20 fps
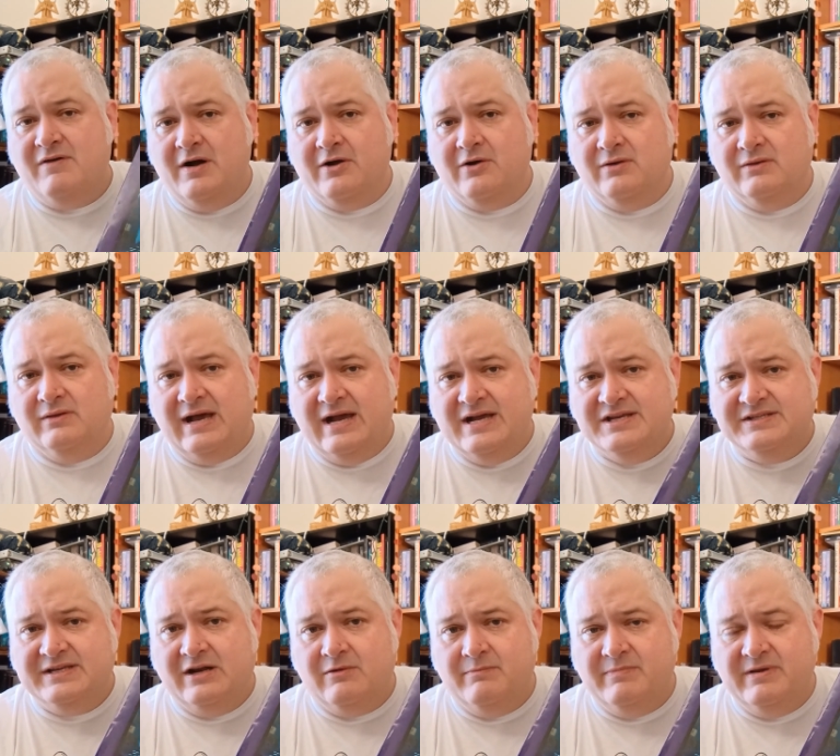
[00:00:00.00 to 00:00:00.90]
Hunger and Lies
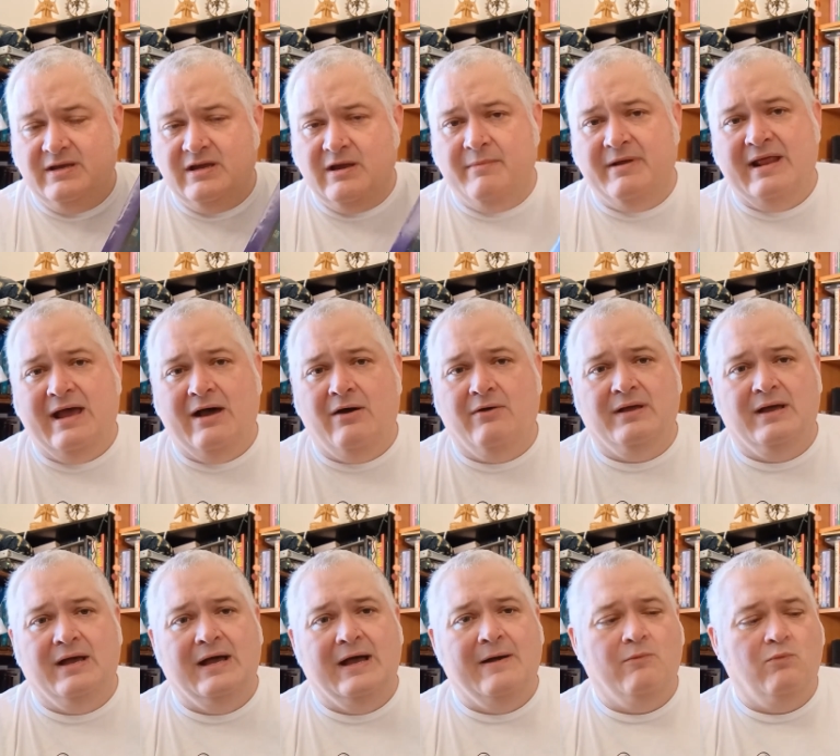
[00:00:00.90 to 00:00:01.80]
that'll be coming
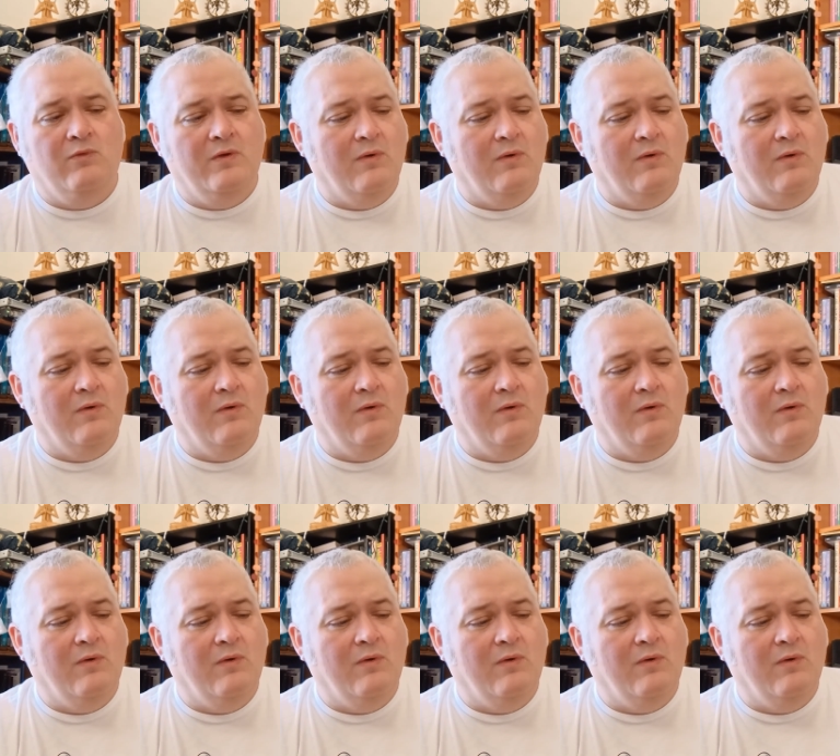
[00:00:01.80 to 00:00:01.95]
out,